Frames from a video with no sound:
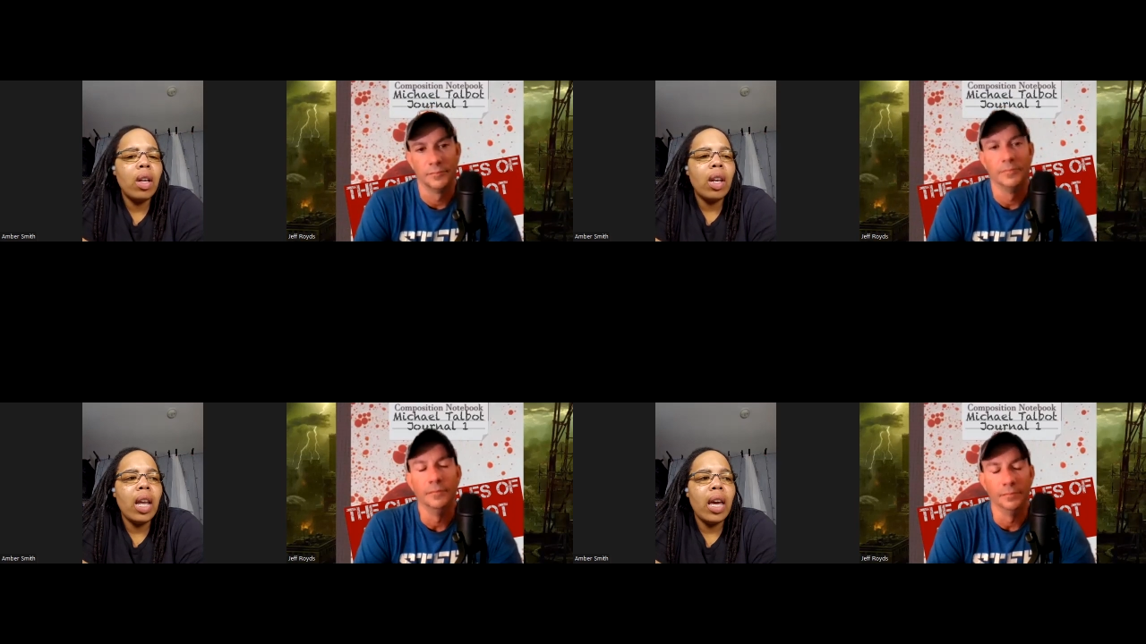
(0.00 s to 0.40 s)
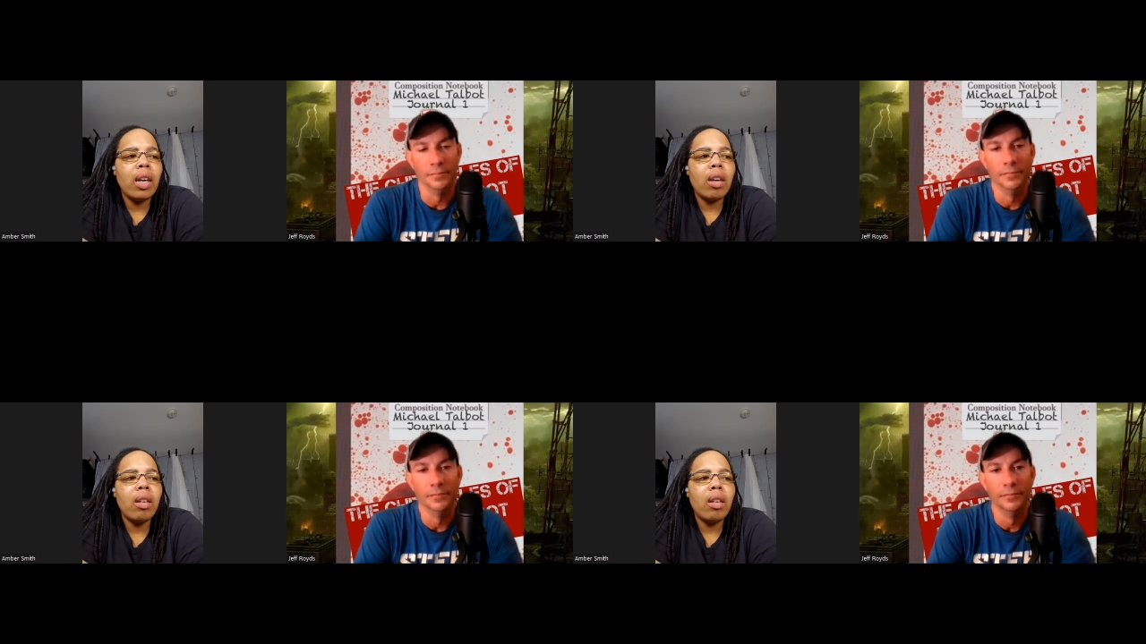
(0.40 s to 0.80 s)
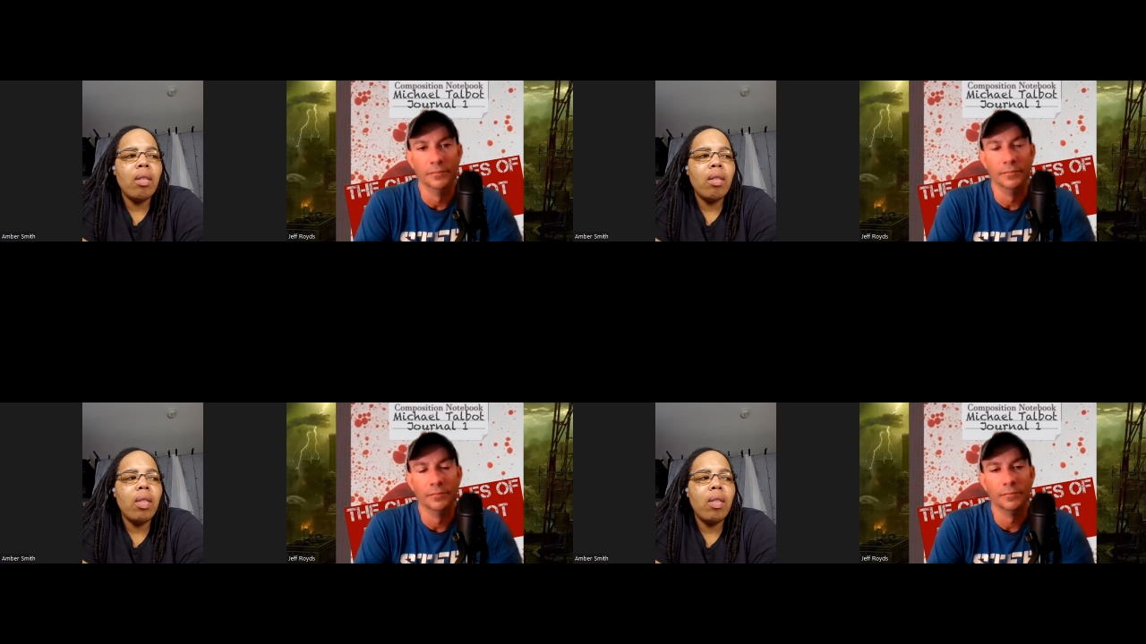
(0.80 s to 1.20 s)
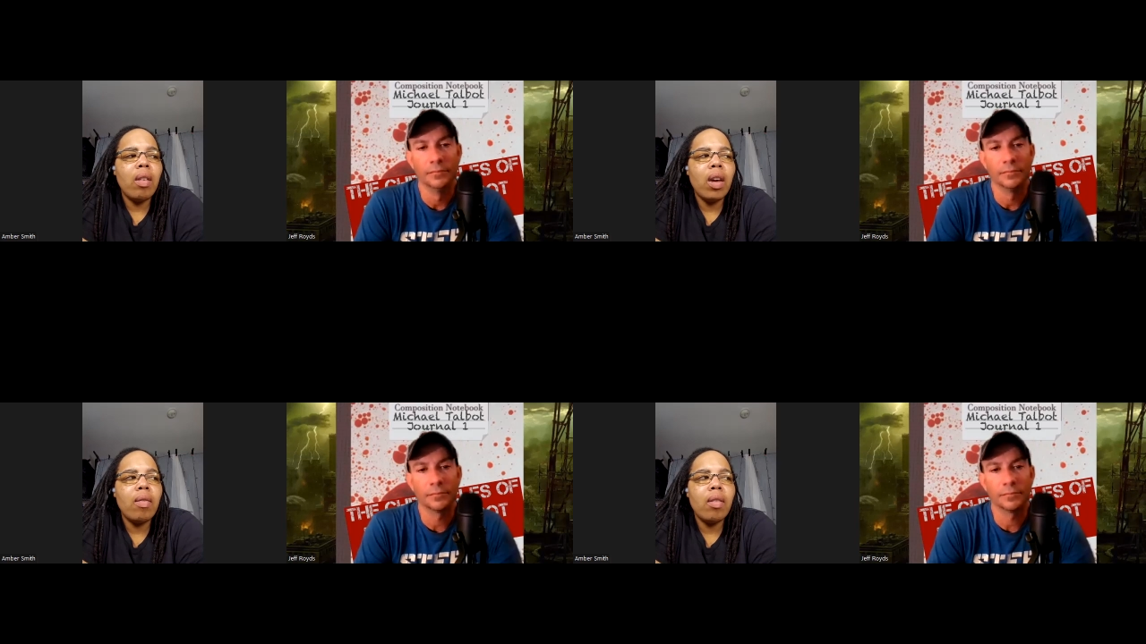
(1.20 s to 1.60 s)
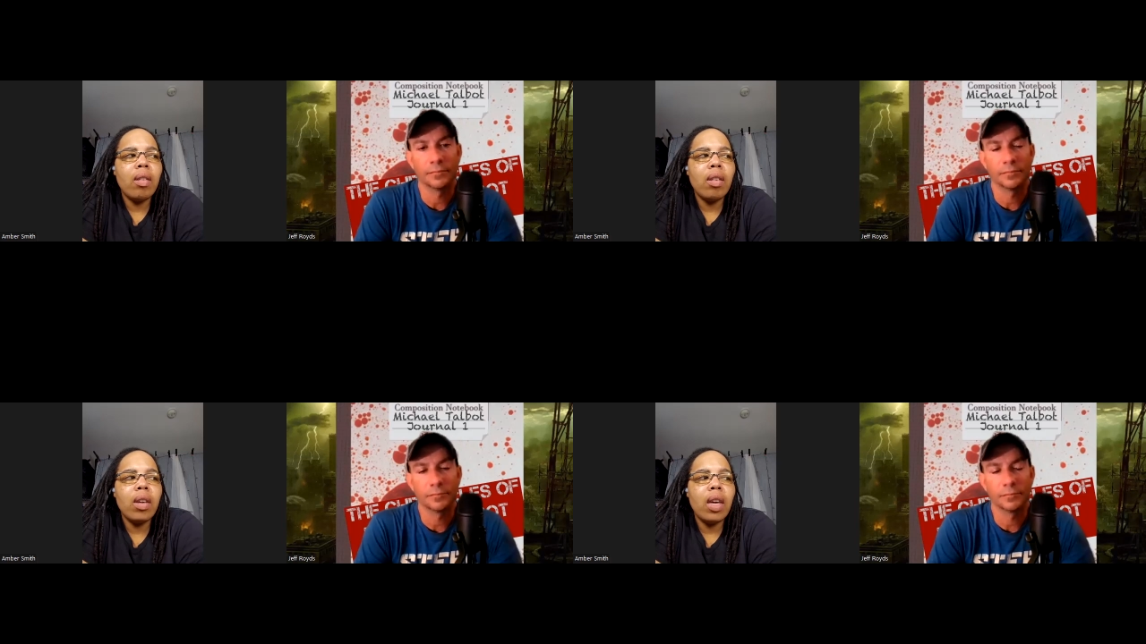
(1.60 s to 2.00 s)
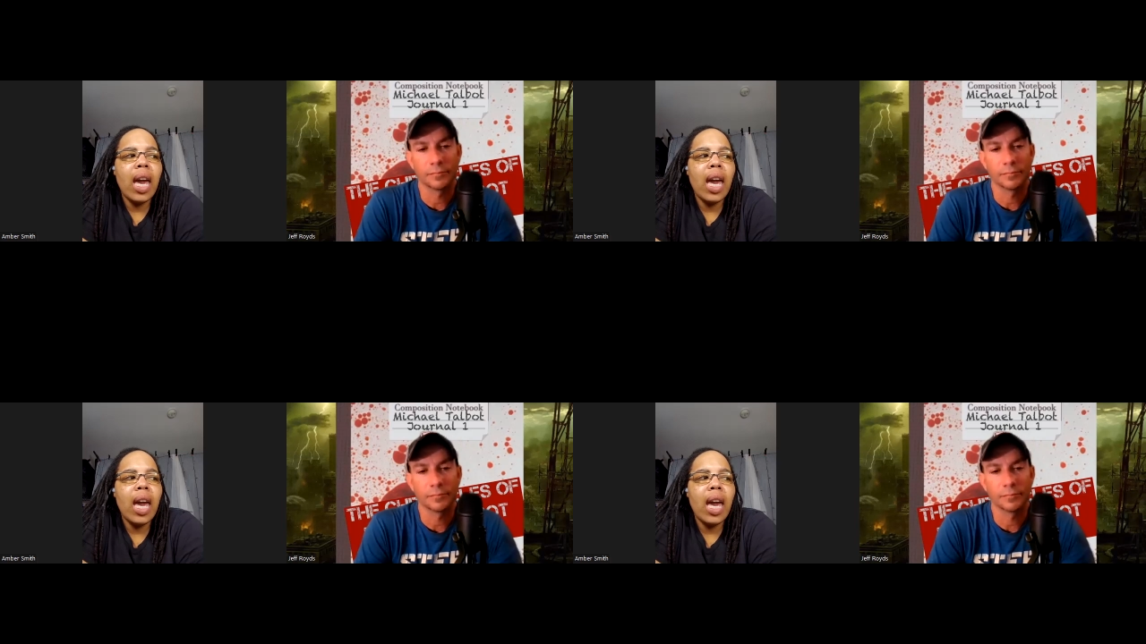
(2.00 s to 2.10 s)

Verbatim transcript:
Speaker 1: Like mm-hmm.